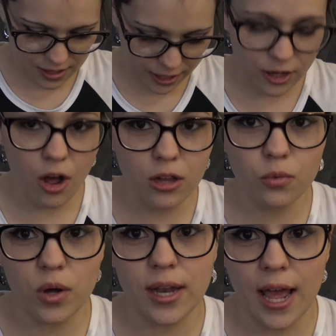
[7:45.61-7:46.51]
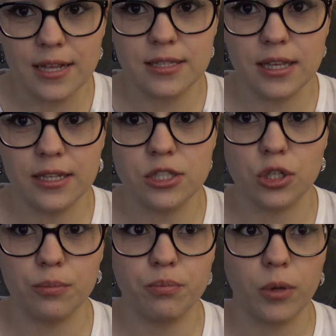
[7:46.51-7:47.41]
like an all-in-one has the
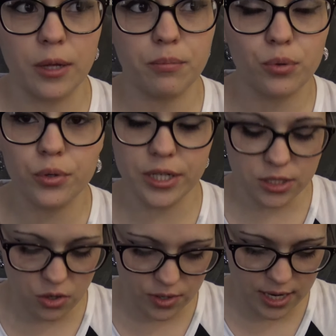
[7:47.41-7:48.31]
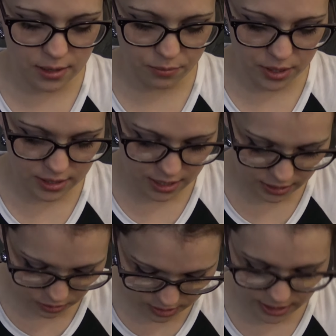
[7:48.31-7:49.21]
insert like pre-sewn in, but then
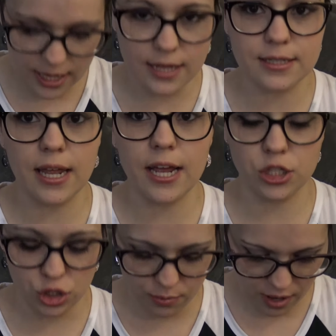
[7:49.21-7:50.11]
it looks like it has that extra